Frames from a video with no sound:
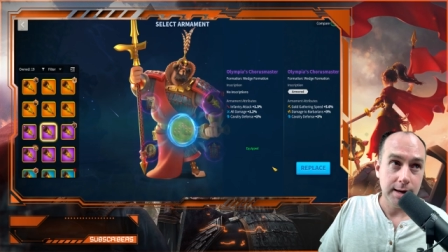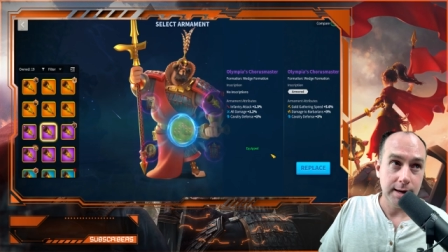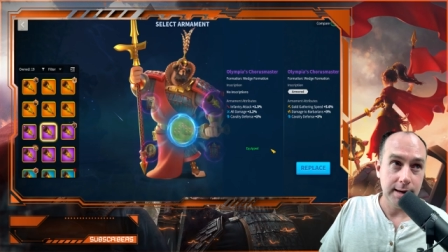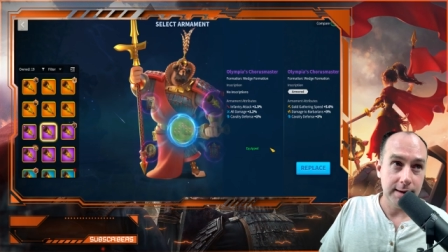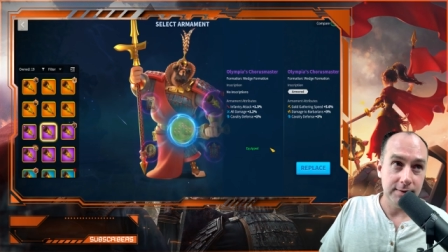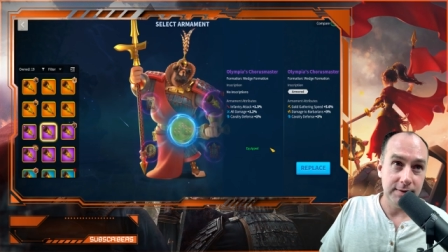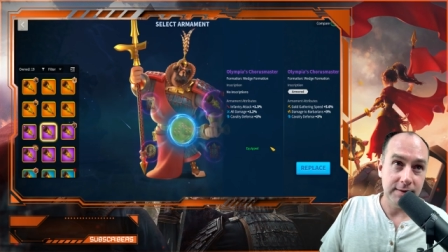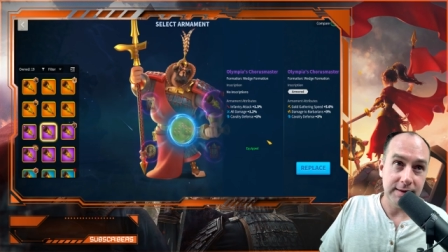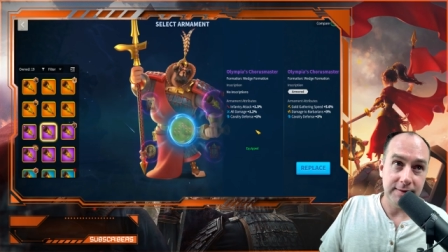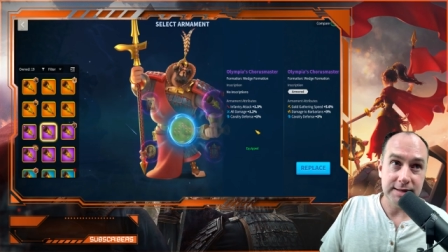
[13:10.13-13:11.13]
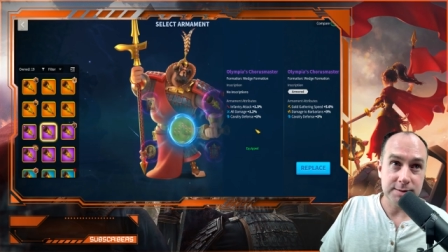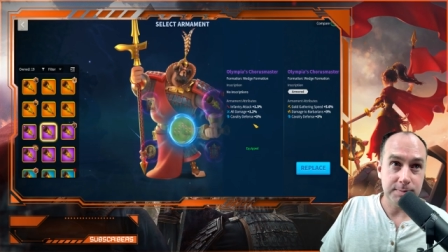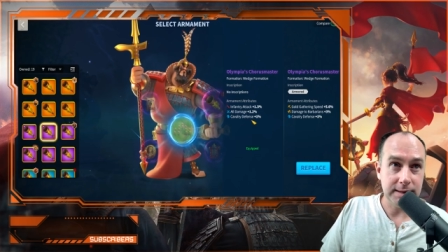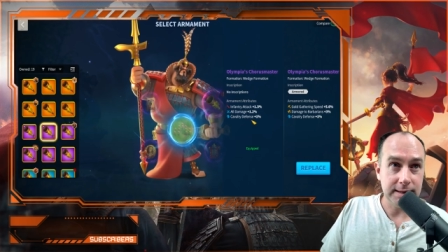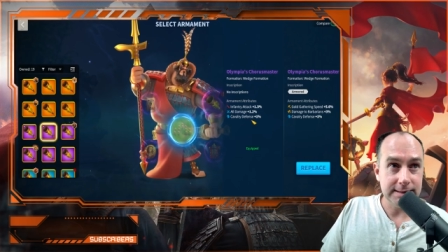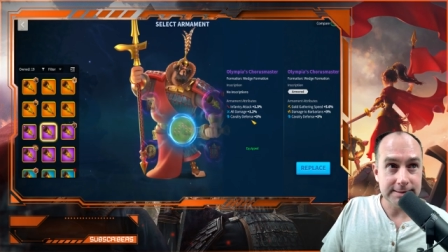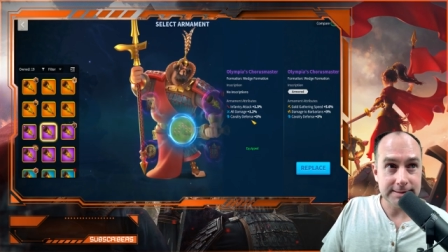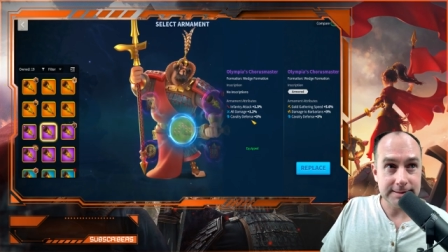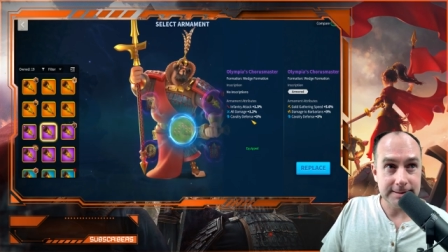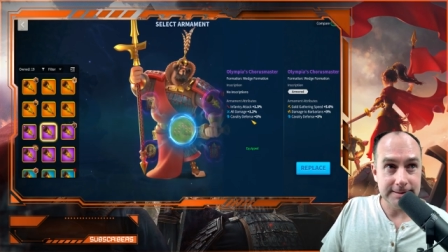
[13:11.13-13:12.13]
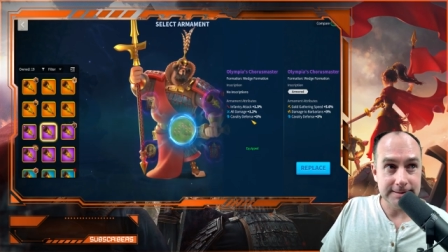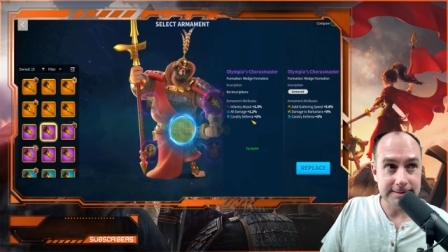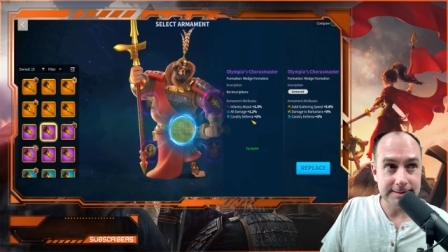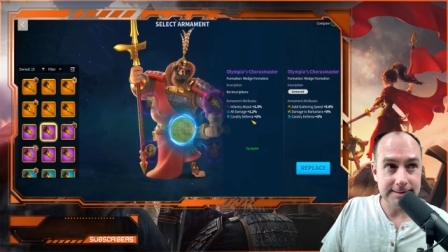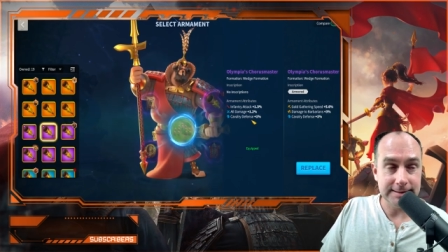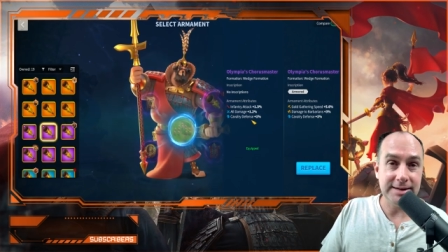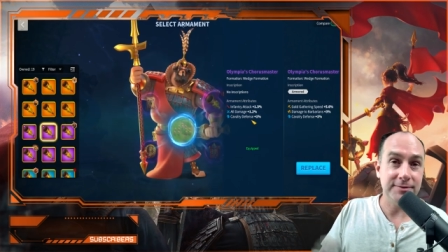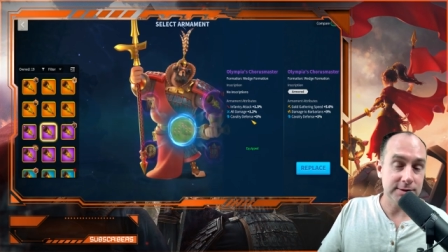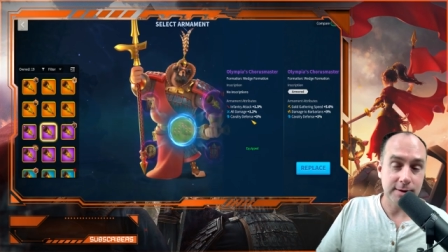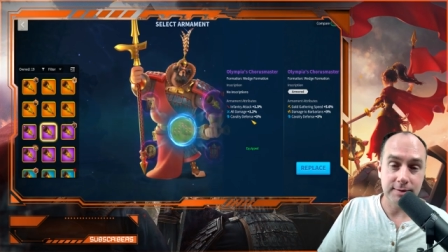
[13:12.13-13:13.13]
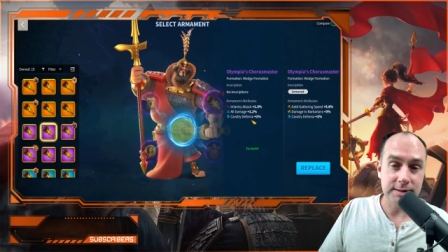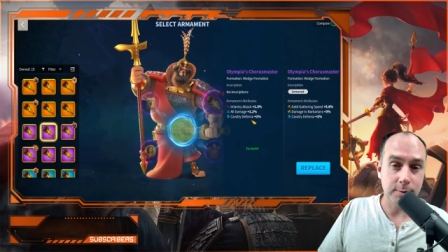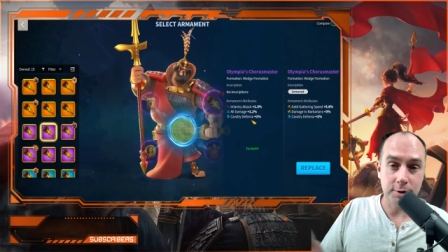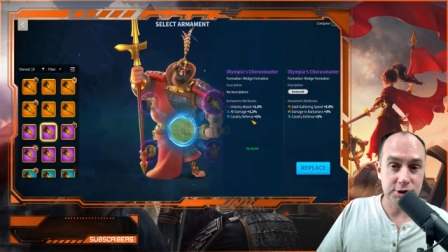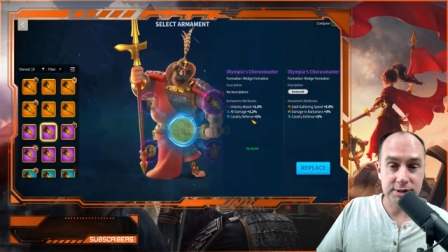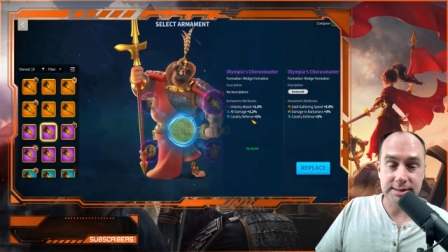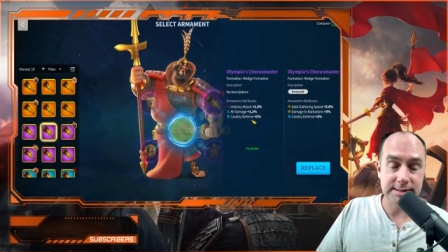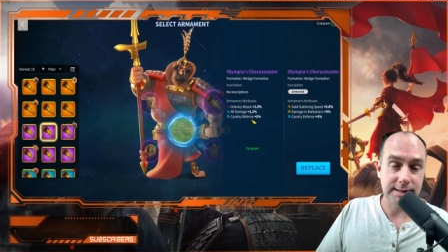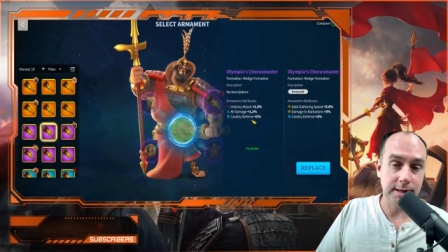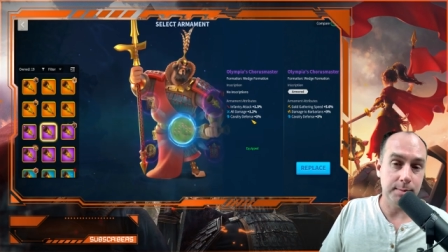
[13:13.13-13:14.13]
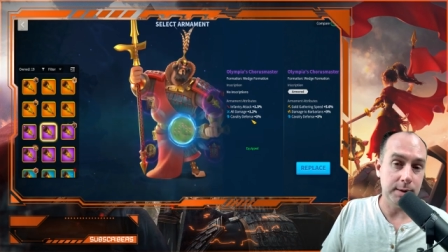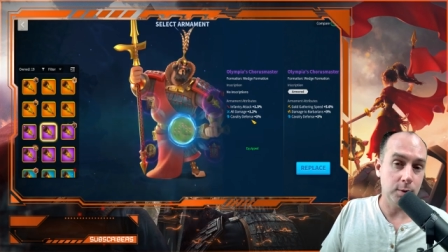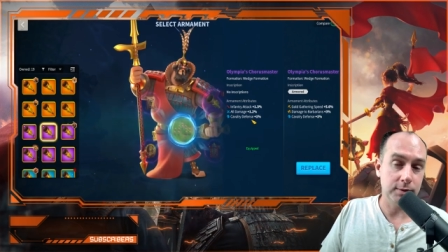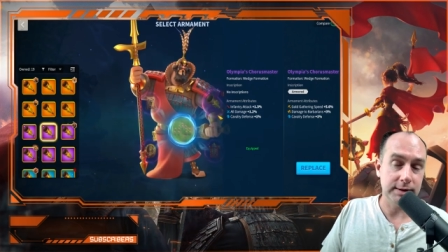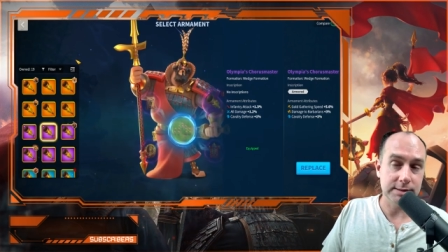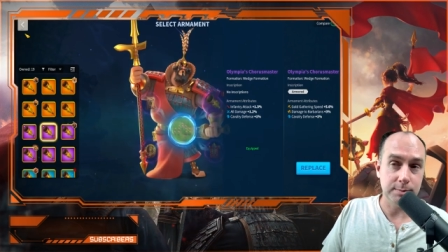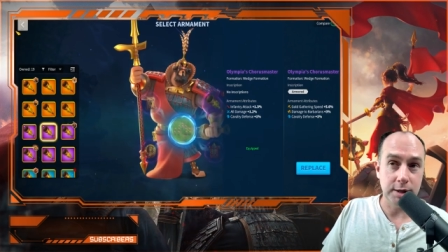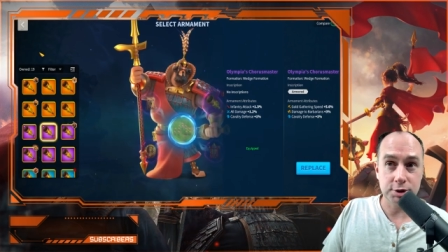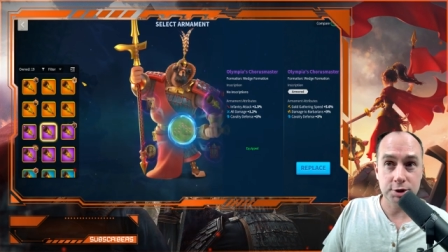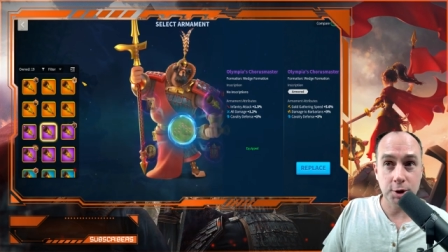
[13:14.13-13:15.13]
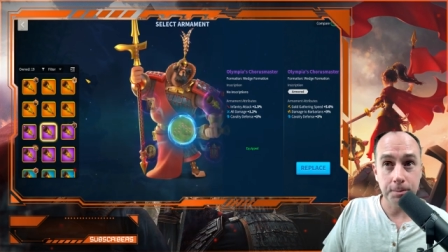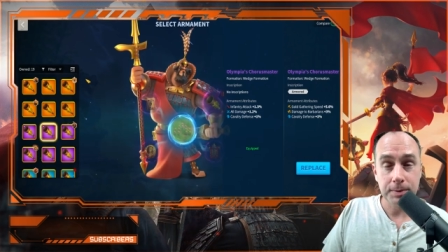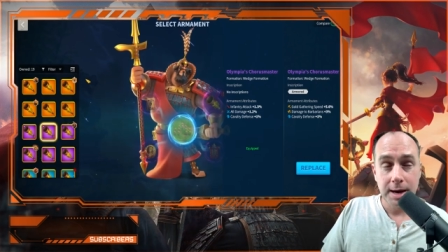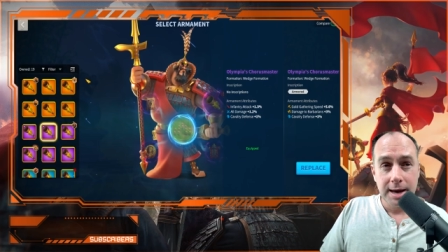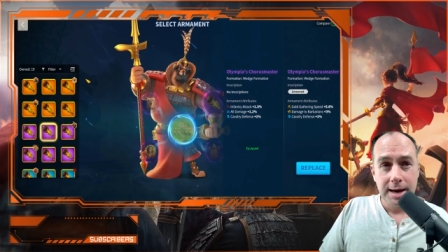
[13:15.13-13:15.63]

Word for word: Uh, th- than this because uh, the, the, defense on this march just isn't going to be worth as much. So